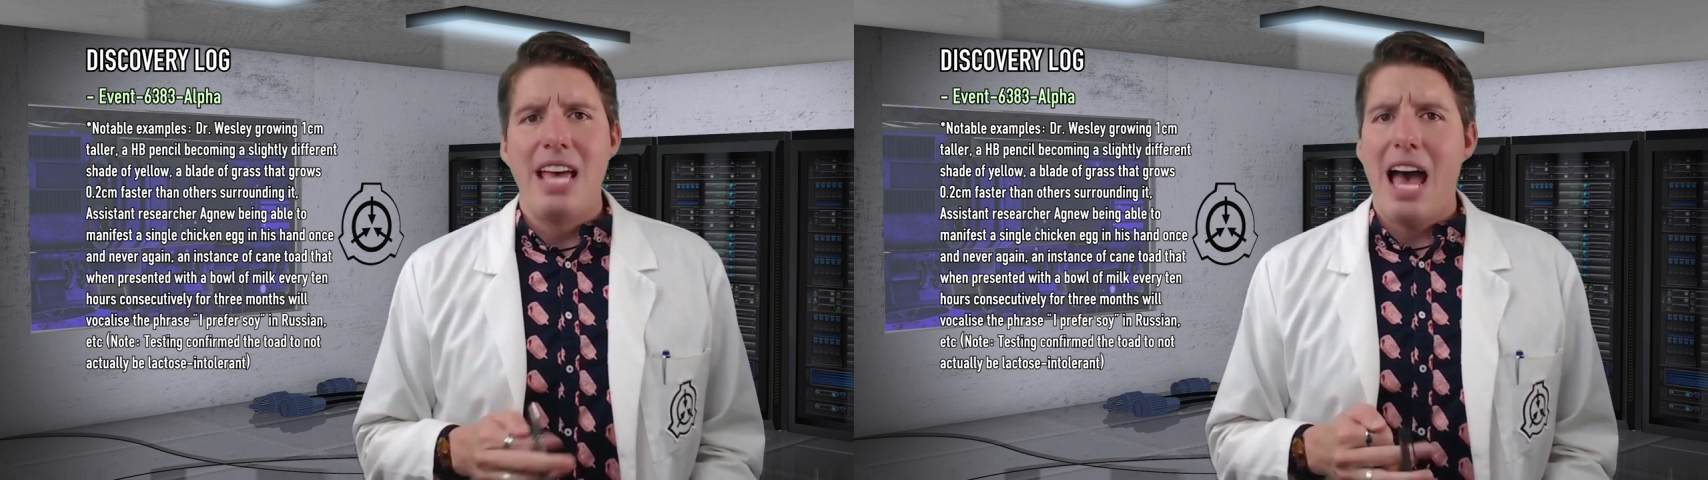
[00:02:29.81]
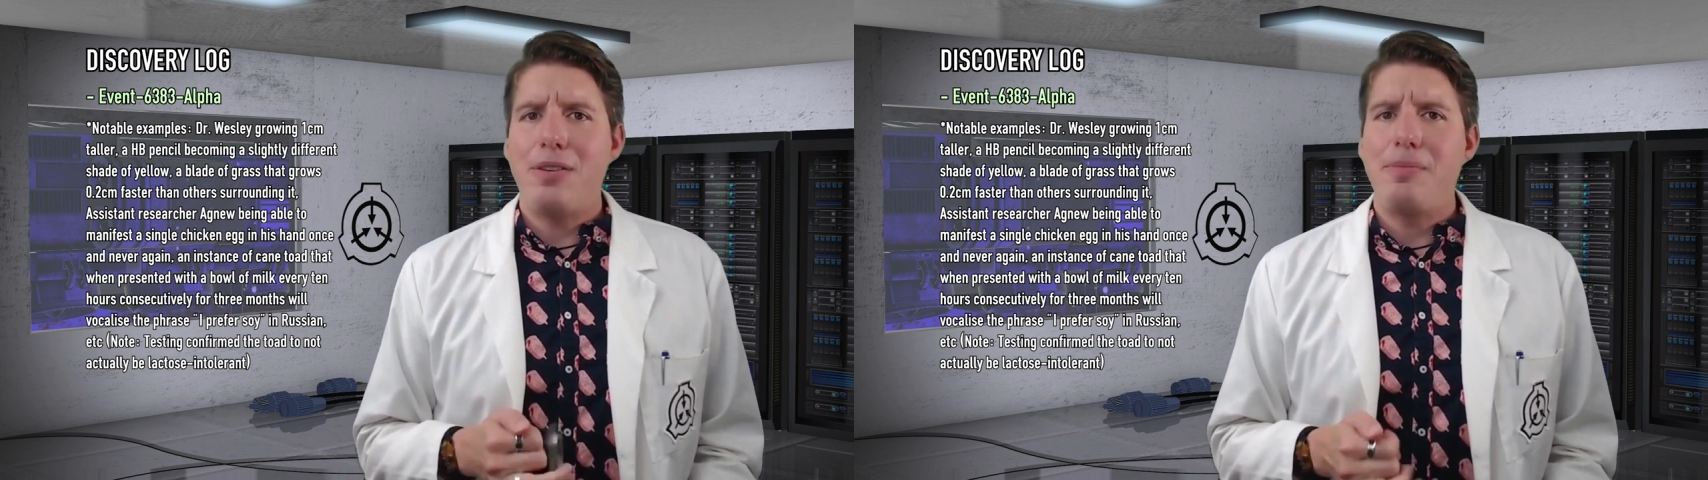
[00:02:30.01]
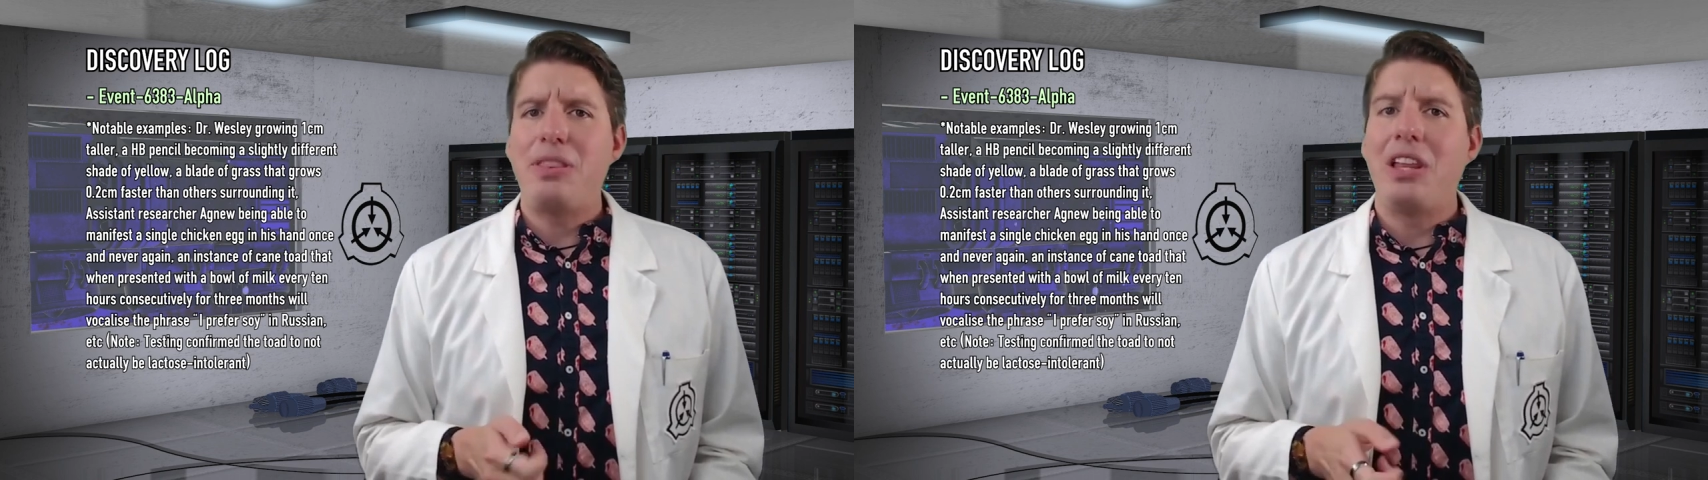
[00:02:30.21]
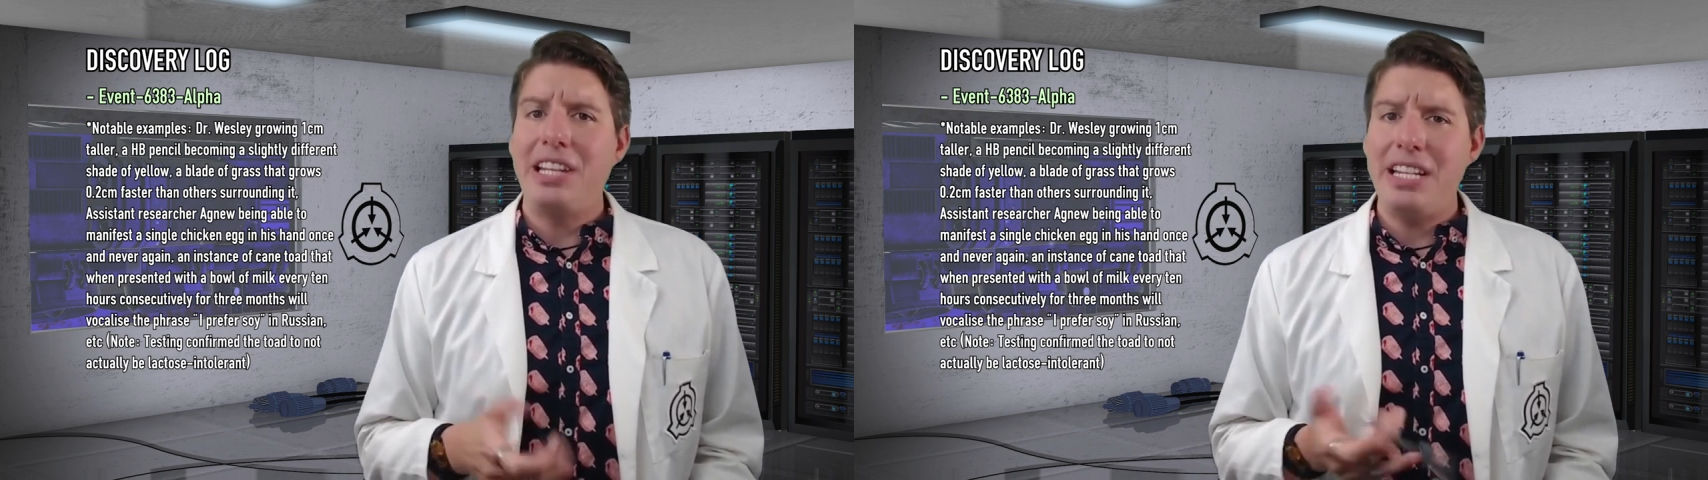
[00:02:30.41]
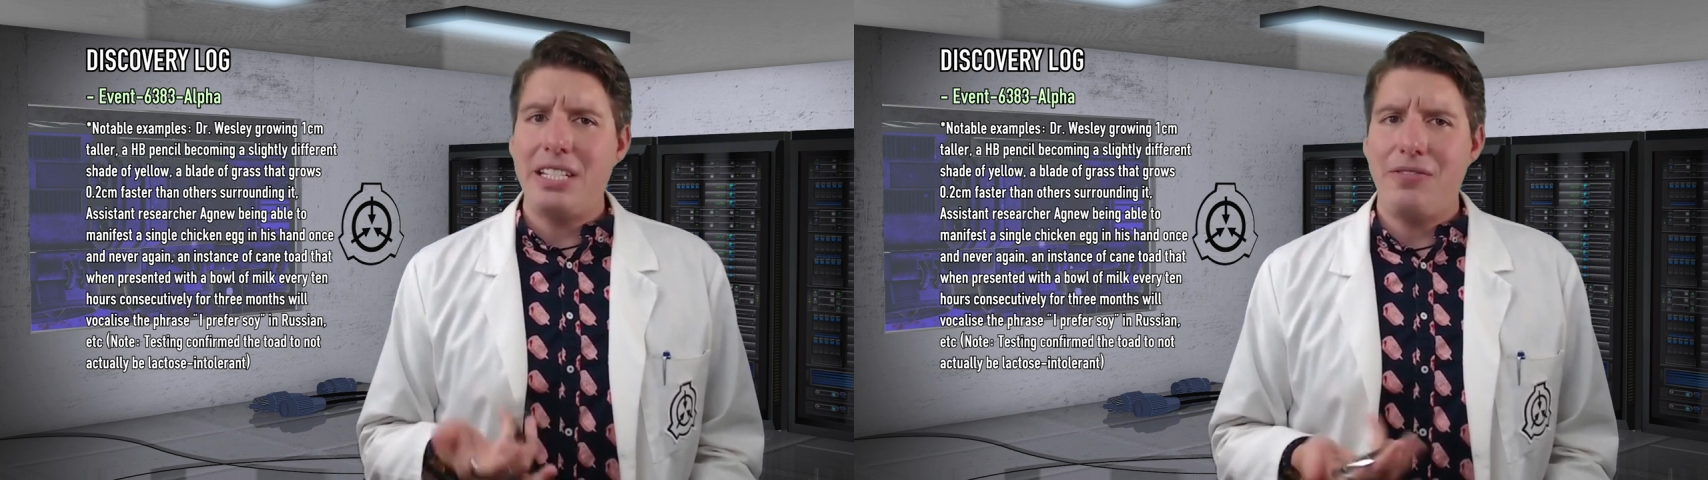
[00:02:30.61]
having been the
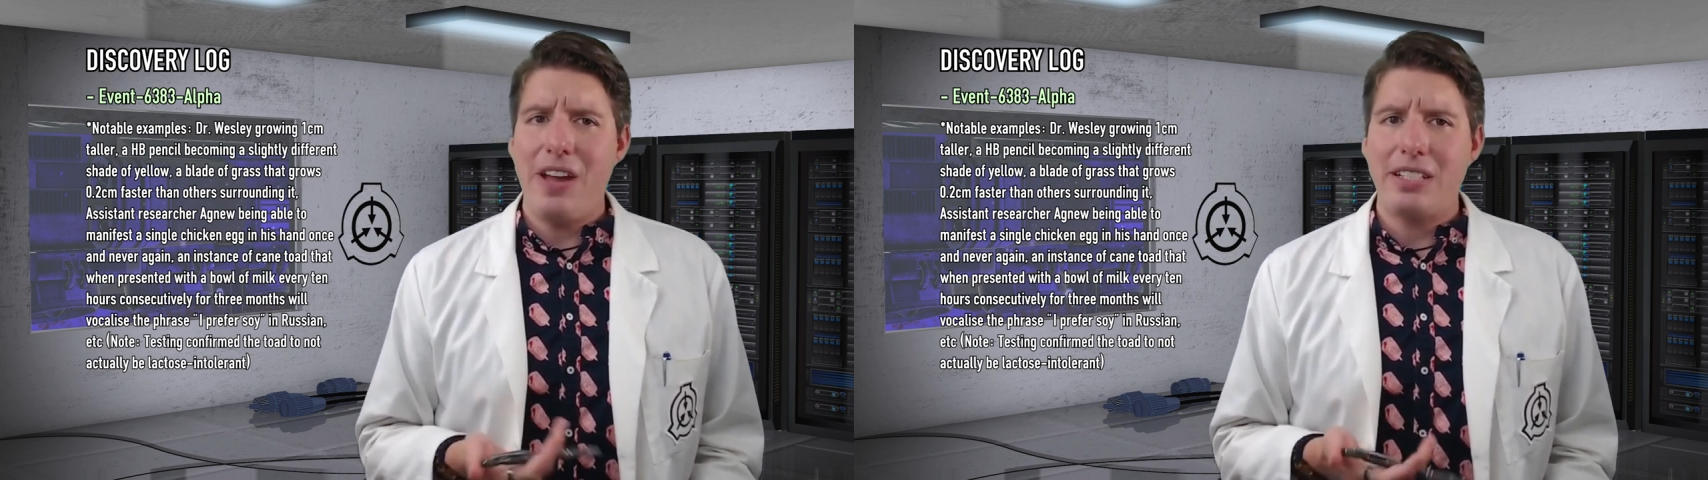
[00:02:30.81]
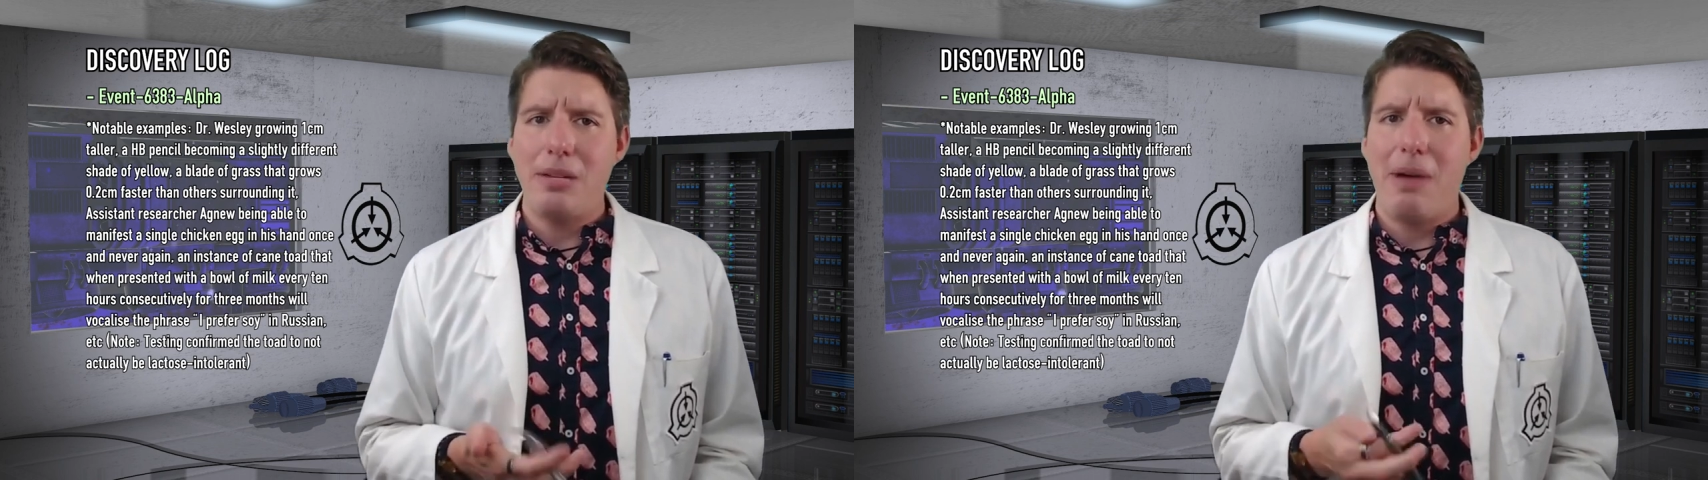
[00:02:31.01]
least affected